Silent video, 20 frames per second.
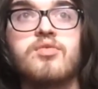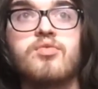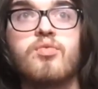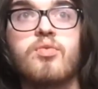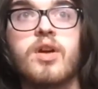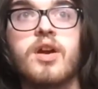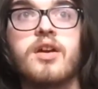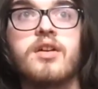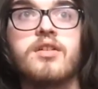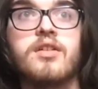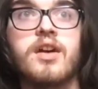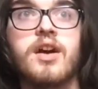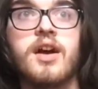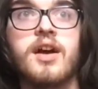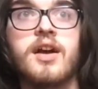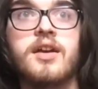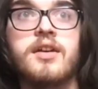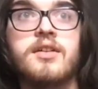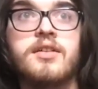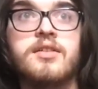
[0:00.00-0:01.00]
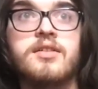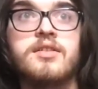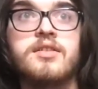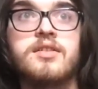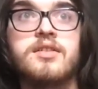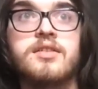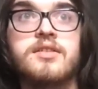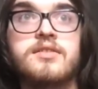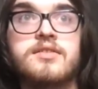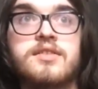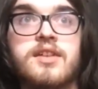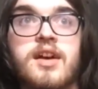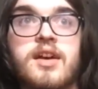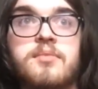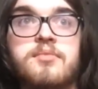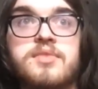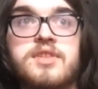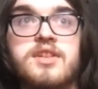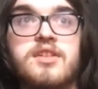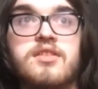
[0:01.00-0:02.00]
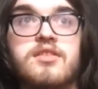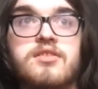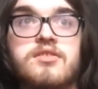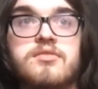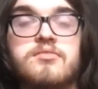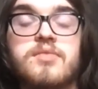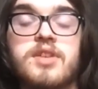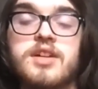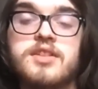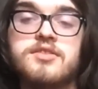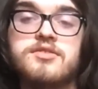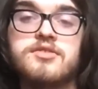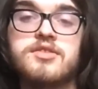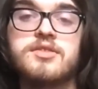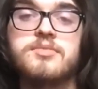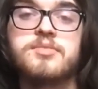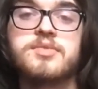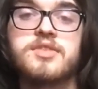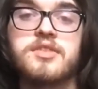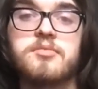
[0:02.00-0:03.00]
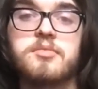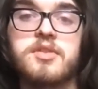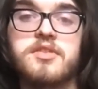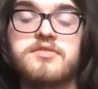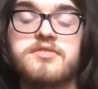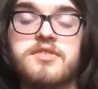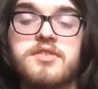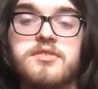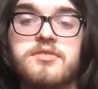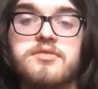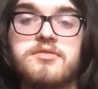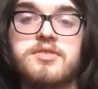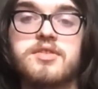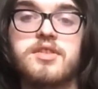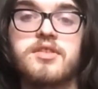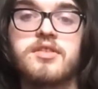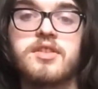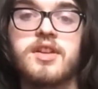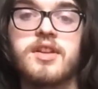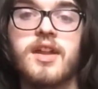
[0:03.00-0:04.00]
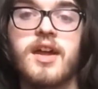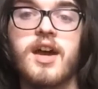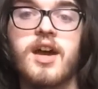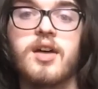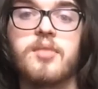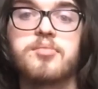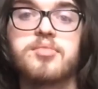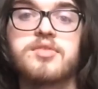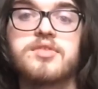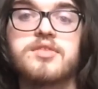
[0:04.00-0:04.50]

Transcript: where I type down my dreams on my phone on an app.